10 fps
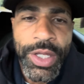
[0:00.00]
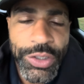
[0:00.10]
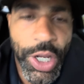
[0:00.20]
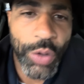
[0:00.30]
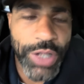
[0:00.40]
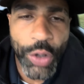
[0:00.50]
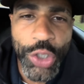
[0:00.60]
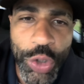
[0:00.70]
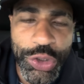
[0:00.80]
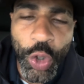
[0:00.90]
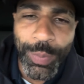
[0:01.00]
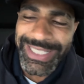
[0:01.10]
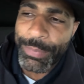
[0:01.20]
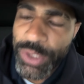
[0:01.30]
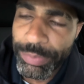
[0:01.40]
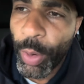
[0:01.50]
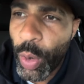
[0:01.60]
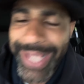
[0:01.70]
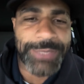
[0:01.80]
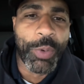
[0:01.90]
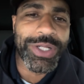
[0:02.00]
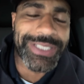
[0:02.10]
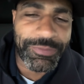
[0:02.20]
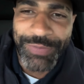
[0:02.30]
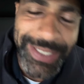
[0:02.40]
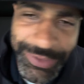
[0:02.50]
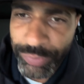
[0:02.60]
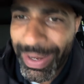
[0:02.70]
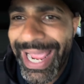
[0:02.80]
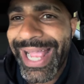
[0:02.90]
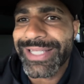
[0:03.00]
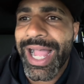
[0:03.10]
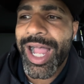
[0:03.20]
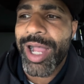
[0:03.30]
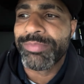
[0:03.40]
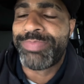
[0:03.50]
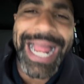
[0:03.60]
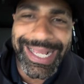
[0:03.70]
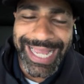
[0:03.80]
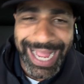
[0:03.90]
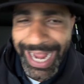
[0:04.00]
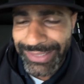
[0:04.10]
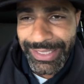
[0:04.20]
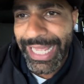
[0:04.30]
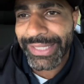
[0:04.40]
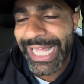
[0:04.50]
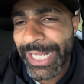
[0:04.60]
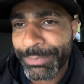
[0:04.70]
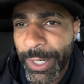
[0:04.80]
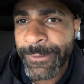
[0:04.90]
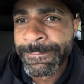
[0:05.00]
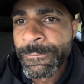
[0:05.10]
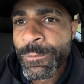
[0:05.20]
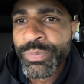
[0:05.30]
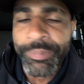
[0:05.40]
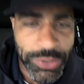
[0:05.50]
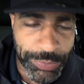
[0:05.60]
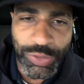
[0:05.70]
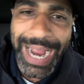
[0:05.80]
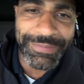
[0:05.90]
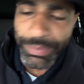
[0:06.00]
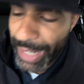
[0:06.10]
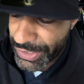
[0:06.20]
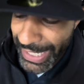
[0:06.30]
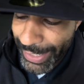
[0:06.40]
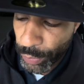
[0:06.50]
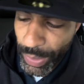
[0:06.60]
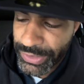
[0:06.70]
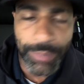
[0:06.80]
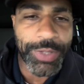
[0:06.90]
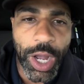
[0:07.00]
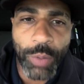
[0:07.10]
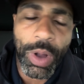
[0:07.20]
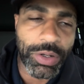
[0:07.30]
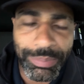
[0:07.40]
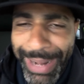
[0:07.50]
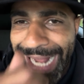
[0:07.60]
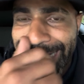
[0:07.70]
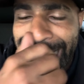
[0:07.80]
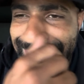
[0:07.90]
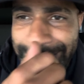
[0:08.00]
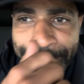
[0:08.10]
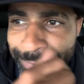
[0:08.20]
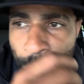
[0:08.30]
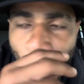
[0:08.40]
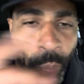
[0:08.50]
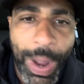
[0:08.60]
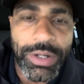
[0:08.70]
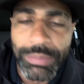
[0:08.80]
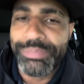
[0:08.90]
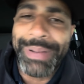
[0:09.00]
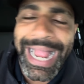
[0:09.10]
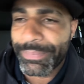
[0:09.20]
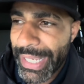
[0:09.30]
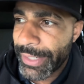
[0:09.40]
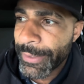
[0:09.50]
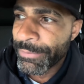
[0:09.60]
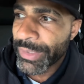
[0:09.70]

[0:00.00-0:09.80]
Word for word: Yo, yo, YouTube, what's up with your boy, Sports and Fitness Rants? I'm back, guys. Click that like button. Subscribe to my channel. What's up, y'all? Welcome back, guys. Welcome back, man.